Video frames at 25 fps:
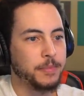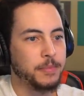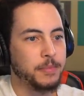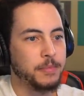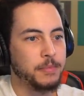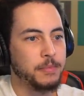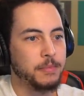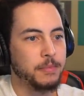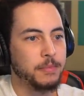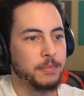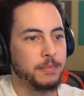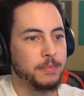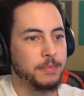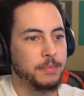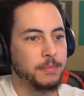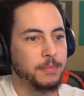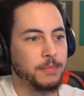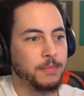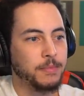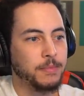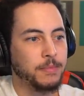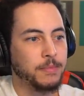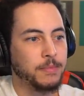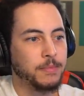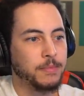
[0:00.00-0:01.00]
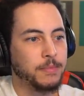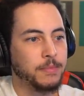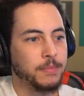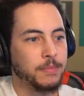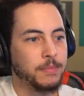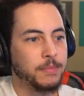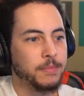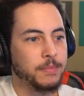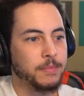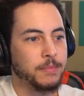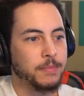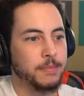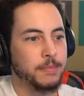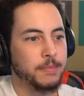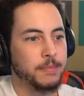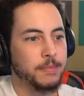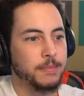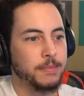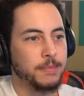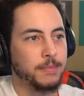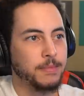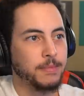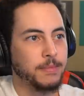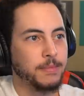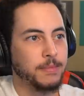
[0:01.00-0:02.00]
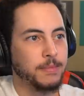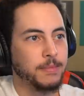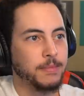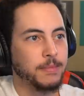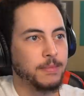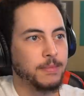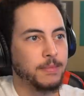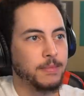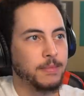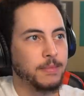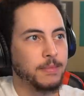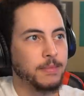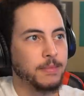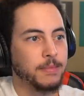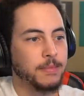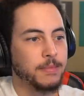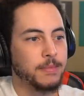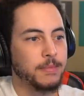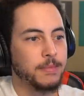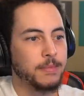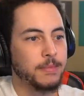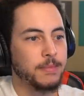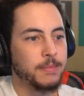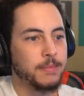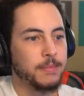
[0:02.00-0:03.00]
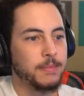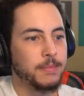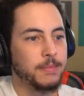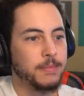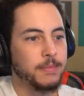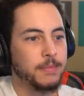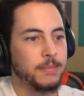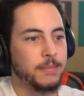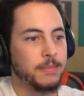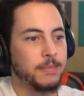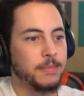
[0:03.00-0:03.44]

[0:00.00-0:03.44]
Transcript: [no speech]